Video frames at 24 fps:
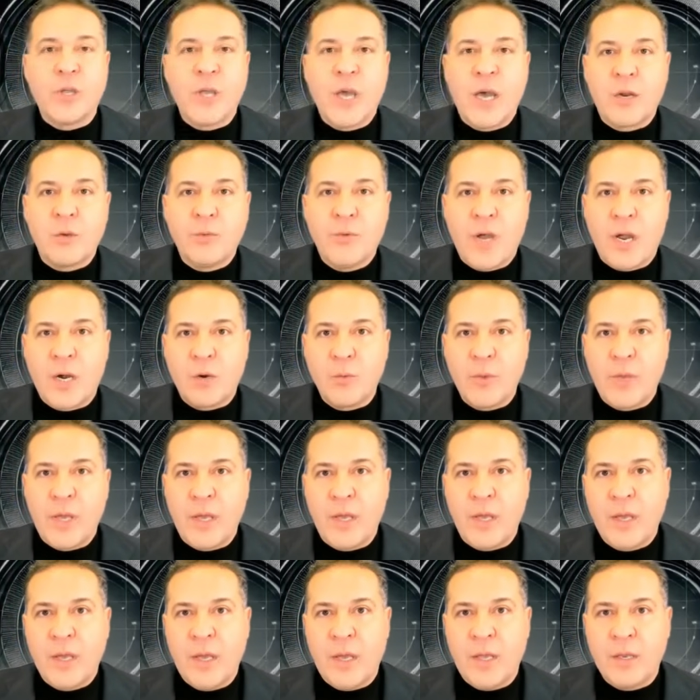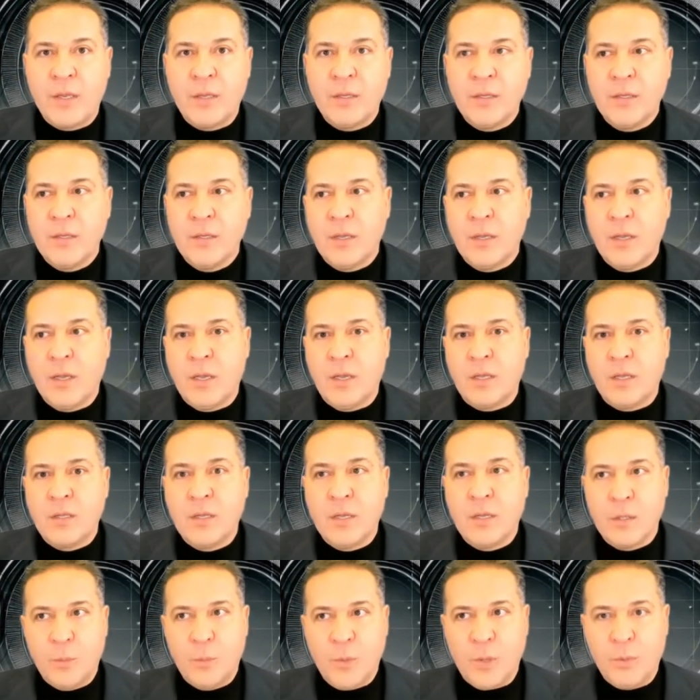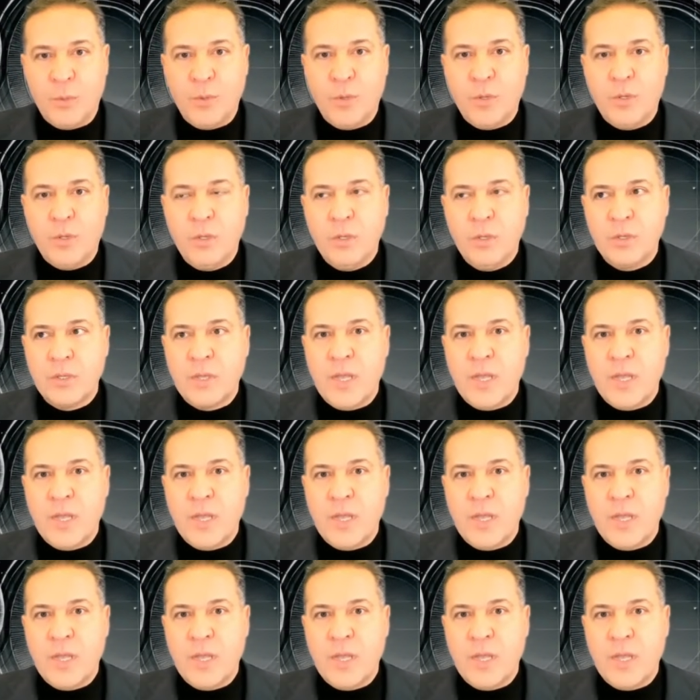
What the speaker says: out of our way and kill people.